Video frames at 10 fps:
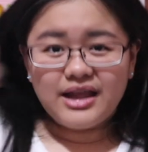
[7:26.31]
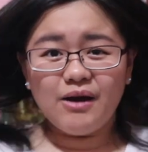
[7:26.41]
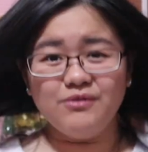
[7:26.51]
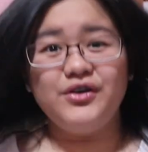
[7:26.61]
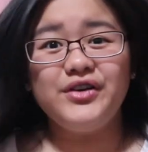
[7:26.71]

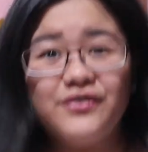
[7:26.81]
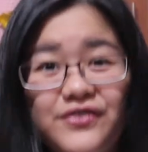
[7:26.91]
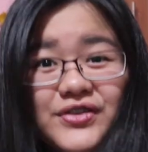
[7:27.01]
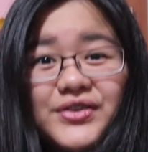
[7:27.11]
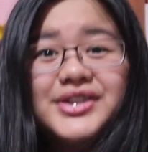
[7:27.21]
Now for the
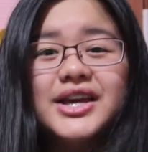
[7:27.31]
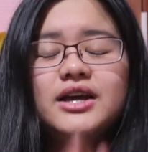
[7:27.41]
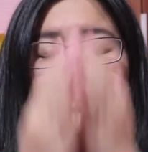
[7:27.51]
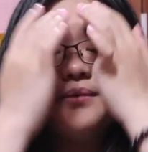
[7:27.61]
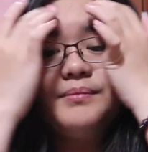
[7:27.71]
food,
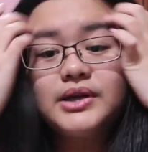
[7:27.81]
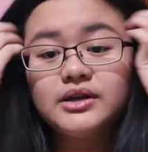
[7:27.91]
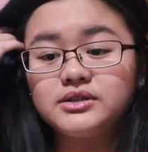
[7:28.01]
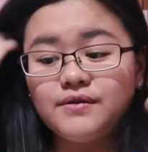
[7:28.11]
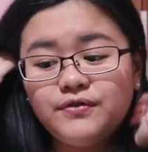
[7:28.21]

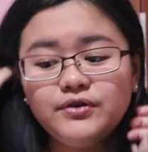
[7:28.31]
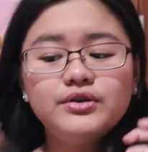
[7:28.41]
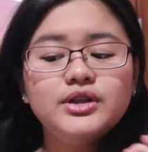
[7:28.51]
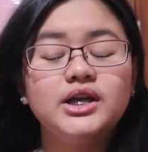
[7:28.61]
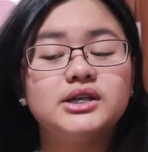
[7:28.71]
because the
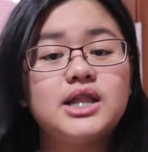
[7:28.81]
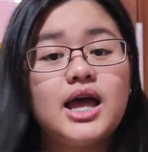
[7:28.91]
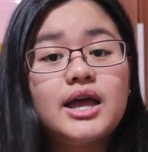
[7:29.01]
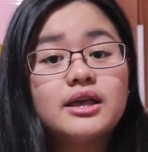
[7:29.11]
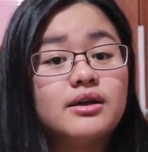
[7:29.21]
food is
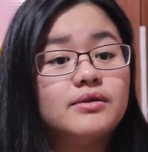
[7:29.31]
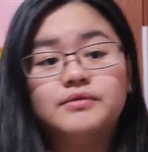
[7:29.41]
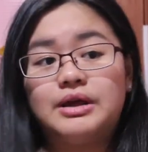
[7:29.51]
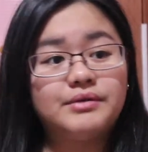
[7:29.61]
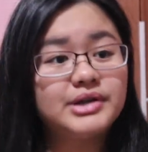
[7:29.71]
like
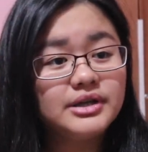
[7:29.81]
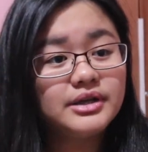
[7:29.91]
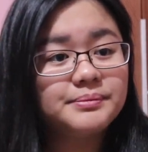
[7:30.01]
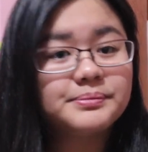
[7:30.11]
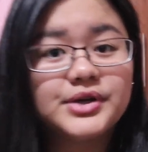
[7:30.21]

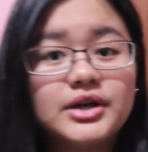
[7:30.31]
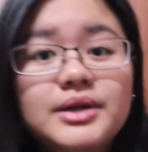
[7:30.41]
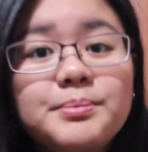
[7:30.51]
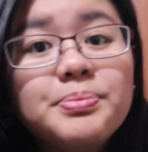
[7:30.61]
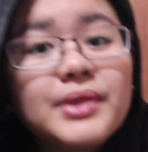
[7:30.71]
very
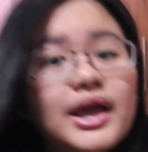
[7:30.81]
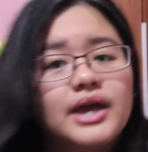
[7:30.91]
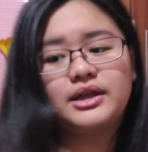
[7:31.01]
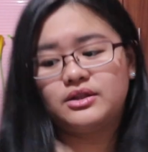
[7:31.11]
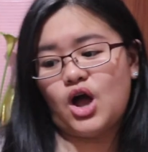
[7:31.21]
good,
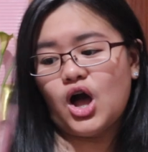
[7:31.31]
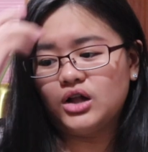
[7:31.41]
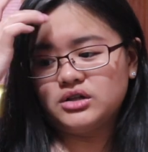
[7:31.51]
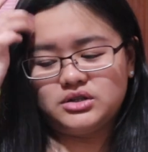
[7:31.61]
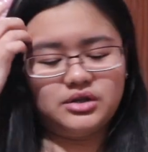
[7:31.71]
and
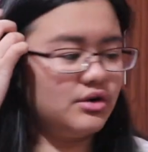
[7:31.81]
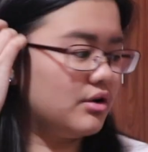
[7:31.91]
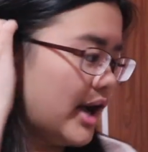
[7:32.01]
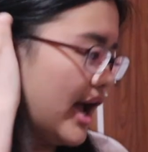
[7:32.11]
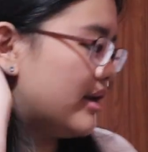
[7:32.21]
also